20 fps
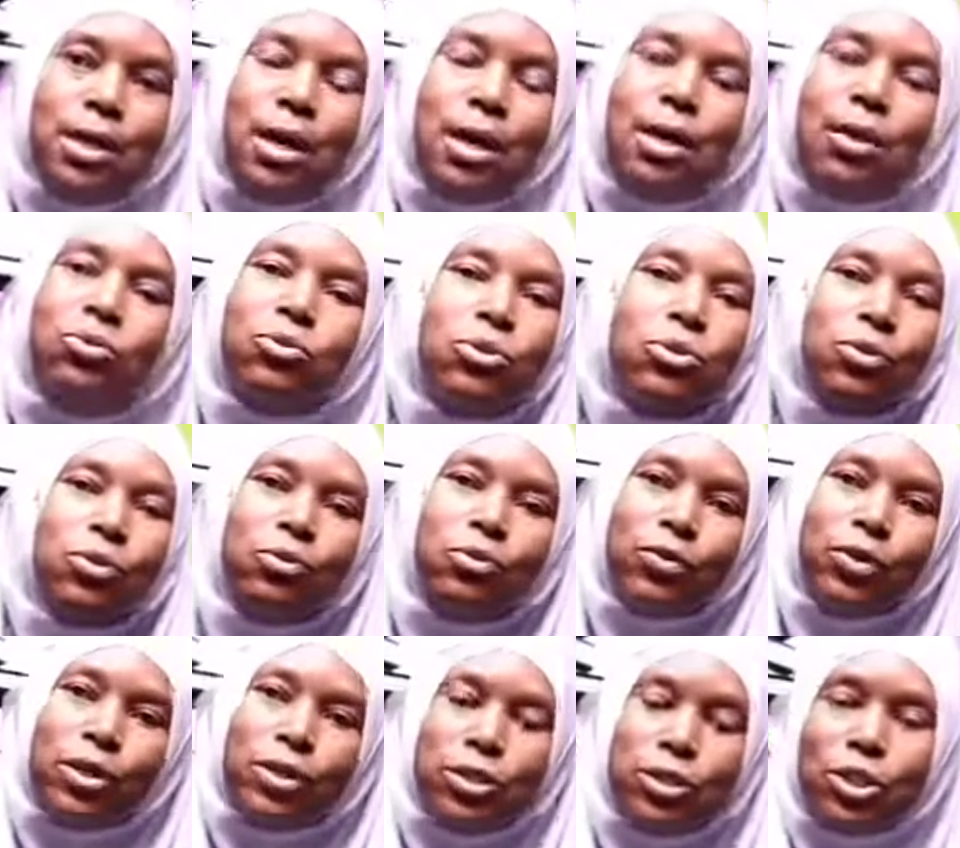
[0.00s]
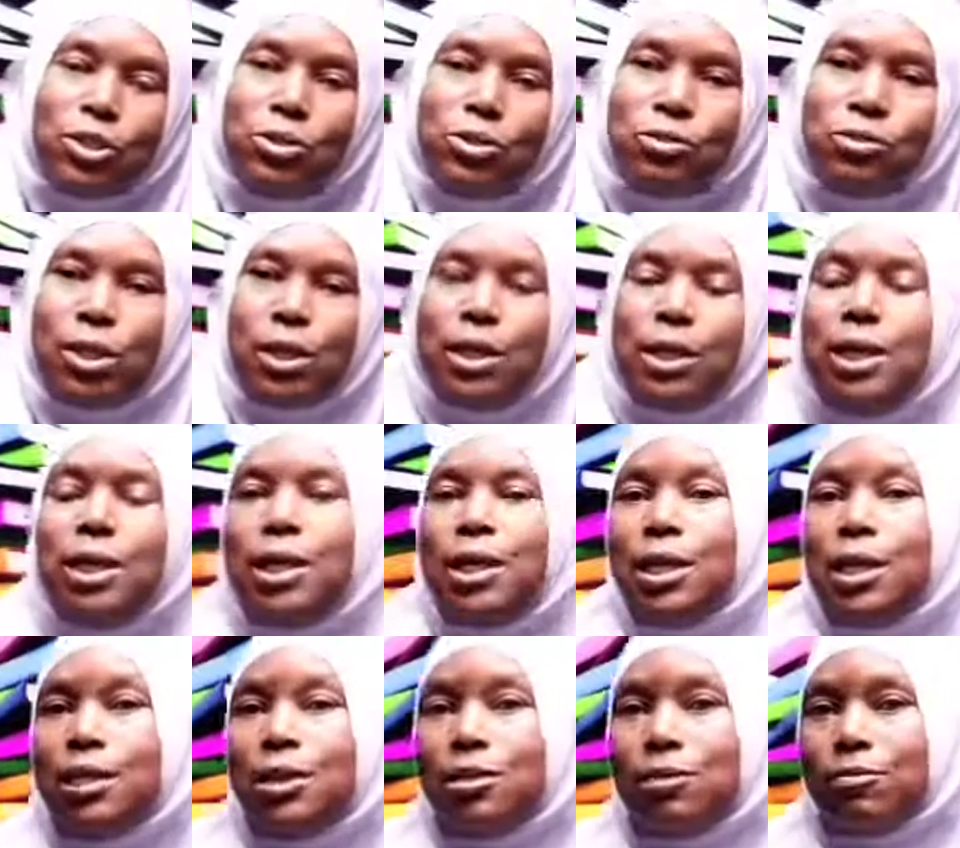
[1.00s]
How would you feel, children?
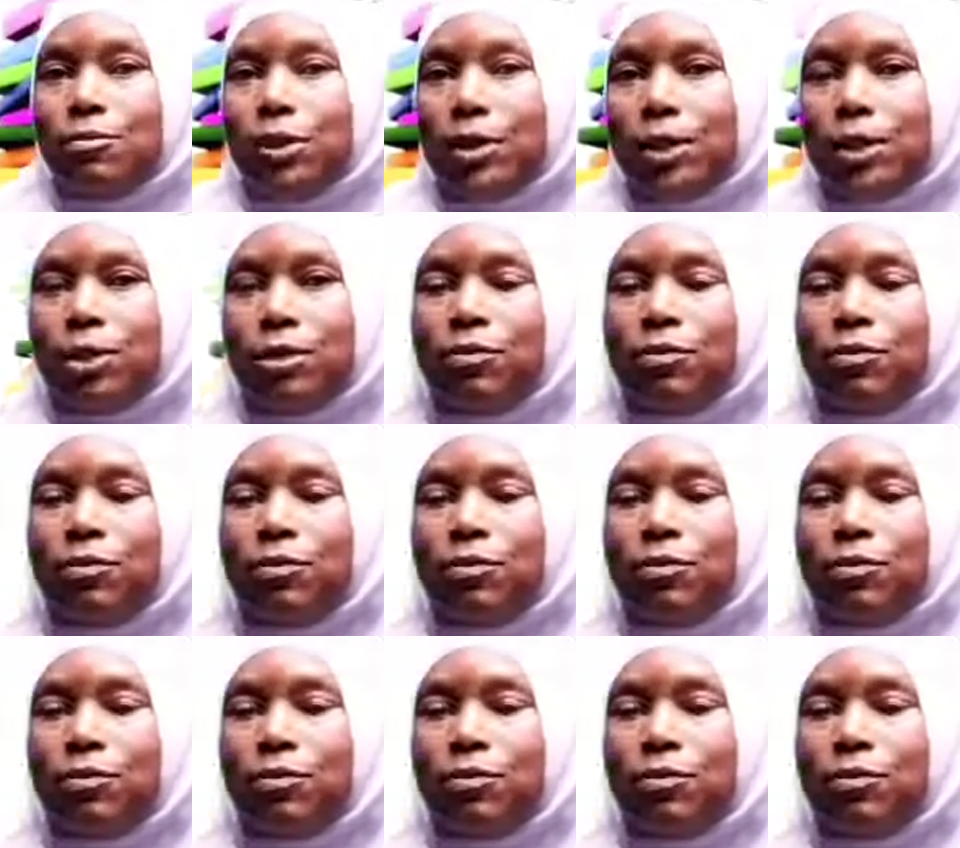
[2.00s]
It is very